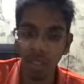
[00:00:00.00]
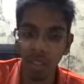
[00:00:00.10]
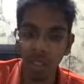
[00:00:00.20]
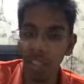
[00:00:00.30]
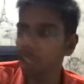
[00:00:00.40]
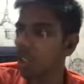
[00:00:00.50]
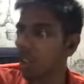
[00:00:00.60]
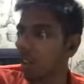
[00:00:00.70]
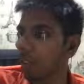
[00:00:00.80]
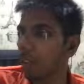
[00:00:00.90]
and just
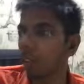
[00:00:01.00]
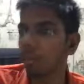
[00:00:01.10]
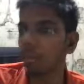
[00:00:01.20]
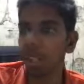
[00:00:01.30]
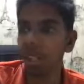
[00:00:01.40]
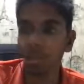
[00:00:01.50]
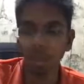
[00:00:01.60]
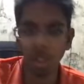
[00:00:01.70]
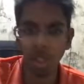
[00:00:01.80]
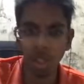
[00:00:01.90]
have a pleasant
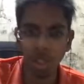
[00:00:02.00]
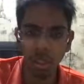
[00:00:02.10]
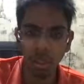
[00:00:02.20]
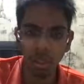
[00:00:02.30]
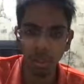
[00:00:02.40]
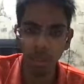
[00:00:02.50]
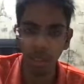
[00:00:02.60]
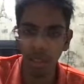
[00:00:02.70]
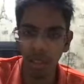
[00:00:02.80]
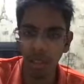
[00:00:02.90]
position to
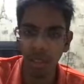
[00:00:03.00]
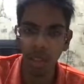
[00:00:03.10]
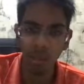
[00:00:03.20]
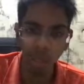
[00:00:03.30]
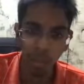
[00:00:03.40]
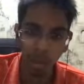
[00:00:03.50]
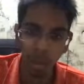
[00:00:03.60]
play. Maybe go